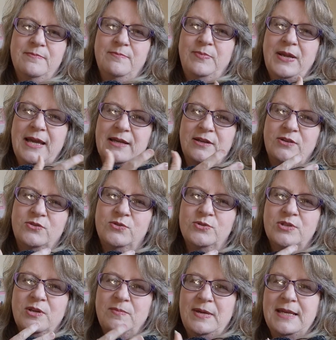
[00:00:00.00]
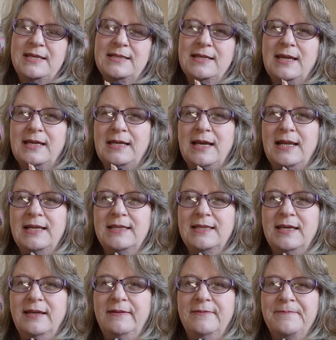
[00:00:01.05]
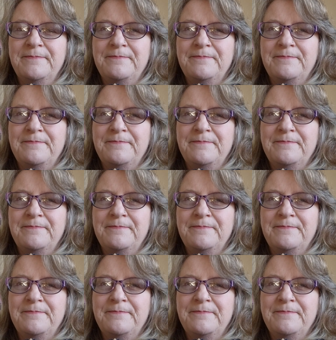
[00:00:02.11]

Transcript: Black also being a colour that